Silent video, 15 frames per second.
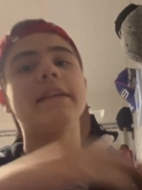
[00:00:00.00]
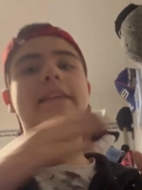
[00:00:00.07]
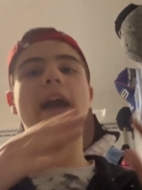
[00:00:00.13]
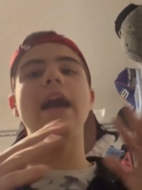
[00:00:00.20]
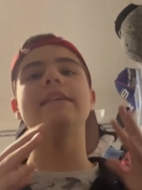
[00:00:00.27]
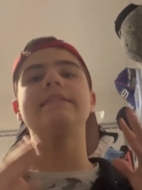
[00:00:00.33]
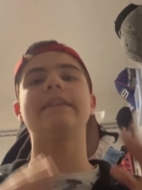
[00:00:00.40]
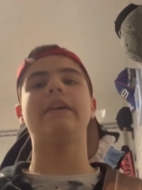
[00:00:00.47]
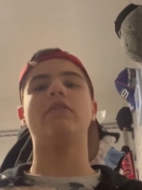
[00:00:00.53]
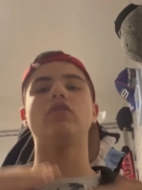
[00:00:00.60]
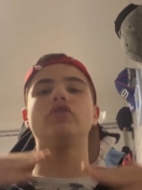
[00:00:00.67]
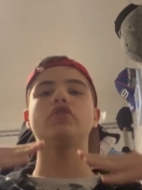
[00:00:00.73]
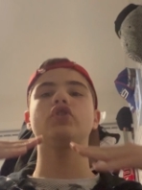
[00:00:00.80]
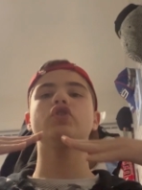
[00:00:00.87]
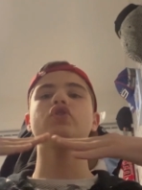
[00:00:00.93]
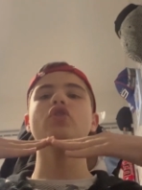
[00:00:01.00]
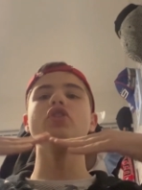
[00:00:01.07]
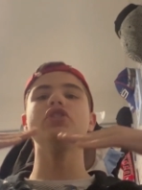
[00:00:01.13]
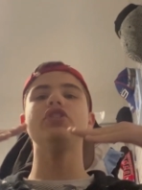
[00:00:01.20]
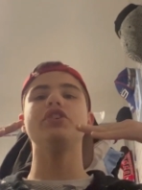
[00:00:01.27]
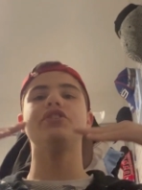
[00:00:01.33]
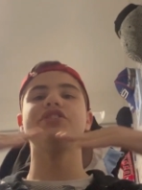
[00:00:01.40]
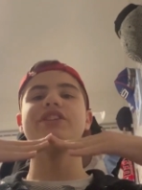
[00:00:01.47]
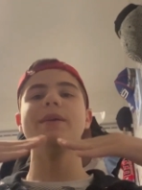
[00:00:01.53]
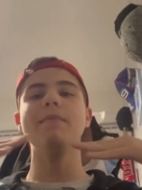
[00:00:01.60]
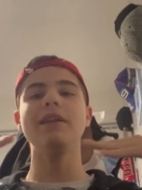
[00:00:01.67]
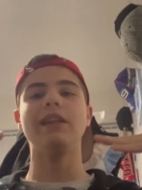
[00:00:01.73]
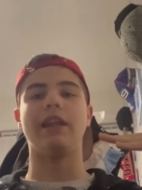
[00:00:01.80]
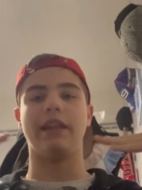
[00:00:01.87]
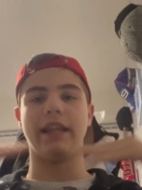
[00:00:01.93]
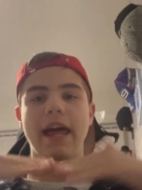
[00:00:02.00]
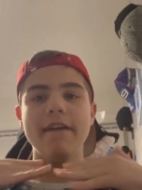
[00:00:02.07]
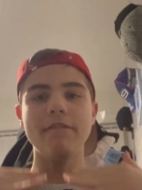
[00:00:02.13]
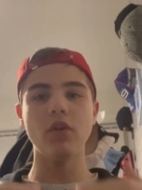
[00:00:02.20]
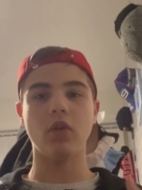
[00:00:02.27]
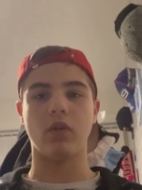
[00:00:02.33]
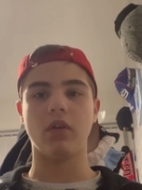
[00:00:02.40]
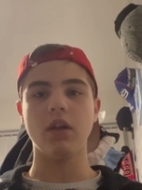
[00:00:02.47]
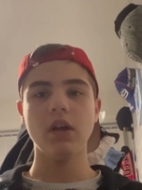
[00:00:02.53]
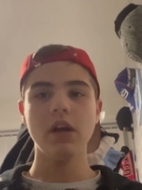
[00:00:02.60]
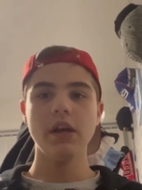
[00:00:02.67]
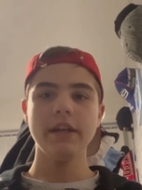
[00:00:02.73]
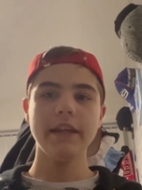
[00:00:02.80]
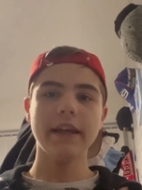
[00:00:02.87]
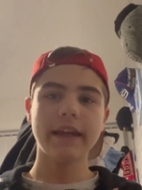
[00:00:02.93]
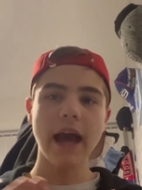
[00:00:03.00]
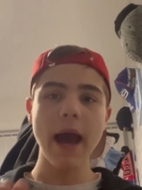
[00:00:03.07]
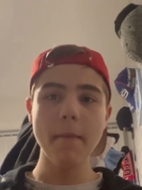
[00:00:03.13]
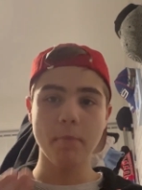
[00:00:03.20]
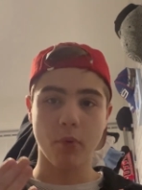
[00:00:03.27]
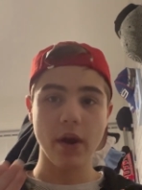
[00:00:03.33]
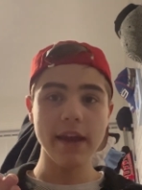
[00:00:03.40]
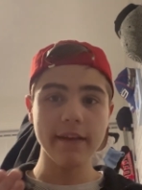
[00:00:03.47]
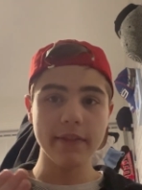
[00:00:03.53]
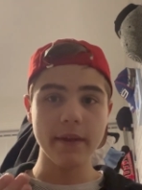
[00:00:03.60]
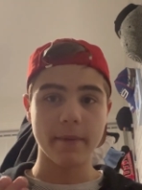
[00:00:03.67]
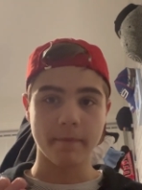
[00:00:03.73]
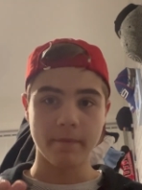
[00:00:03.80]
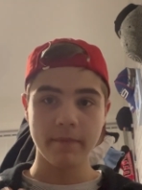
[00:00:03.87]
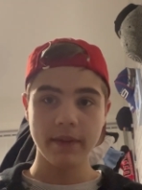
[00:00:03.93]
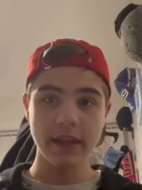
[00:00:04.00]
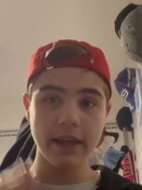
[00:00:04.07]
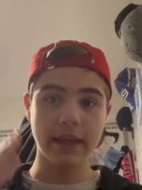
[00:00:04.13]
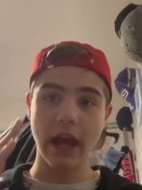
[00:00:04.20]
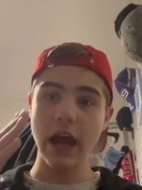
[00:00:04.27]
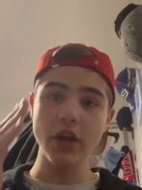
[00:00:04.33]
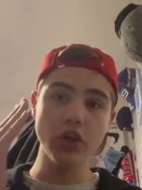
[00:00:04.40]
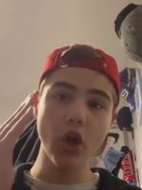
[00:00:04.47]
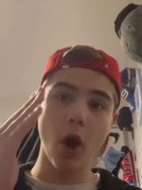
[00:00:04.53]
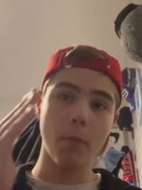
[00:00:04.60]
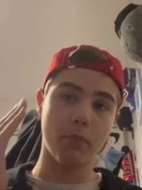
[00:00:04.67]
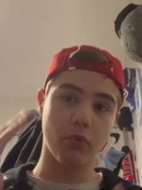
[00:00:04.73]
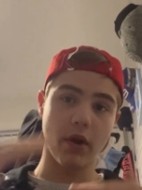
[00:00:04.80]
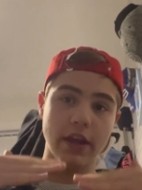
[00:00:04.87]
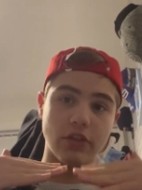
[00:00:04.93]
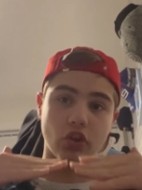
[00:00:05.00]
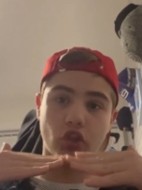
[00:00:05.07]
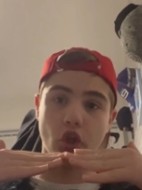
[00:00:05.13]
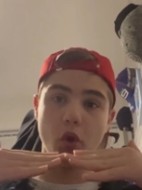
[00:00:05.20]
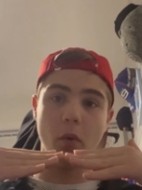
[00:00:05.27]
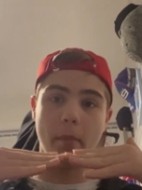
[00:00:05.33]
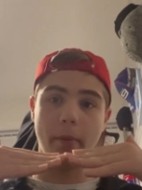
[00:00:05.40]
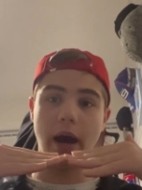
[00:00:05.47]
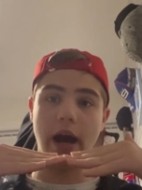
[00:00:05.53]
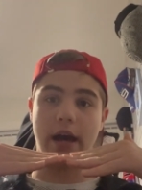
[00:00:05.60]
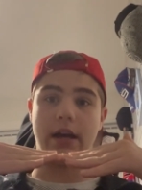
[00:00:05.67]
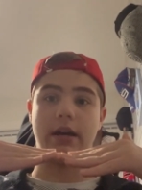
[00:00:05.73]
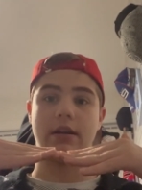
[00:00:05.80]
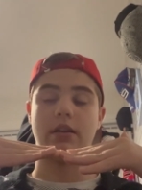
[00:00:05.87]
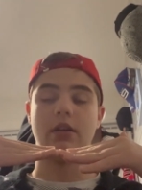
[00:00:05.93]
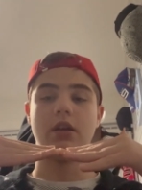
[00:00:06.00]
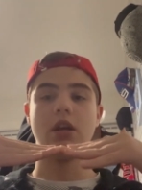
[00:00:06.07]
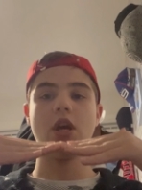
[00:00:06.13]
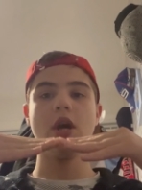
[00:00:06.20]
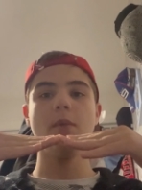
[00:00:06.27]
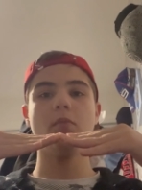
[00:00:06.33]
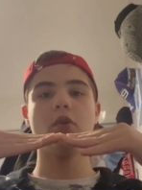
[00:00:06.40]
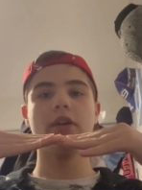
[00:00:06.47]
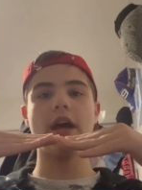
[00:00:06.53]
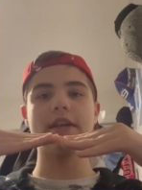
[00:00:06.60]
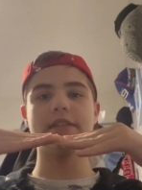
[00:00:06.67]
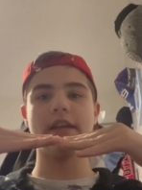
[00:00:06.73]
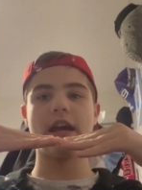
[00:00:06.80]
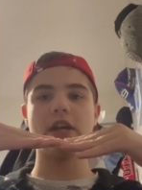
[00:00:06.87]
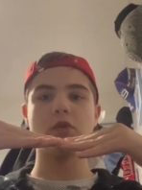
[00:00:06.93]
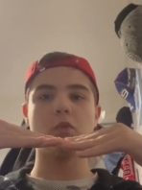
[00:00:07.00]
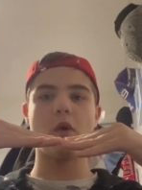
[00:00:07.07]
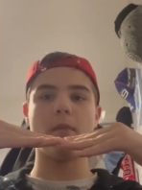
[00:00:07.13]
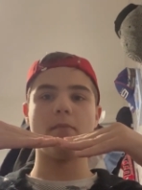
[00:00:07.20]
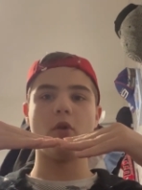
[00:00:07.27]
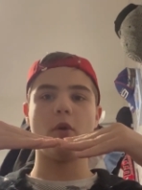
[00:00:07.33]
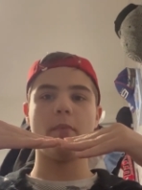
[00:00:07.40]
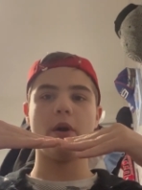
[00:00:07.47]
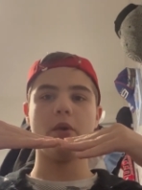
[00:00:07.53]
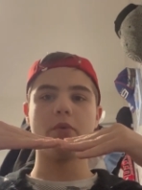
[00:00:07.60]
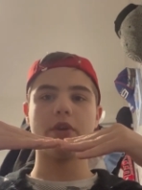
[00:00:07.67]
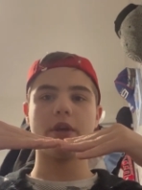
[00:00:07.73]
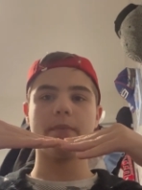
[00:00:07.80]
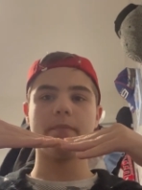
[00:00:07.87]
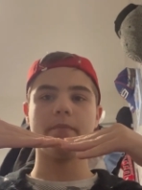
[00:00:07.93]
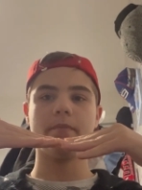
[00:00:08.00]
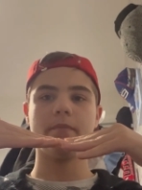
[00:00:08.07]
Gasly are on such a similar level. You can't break them. You cannot break the two apart. But Gasly has one more podium.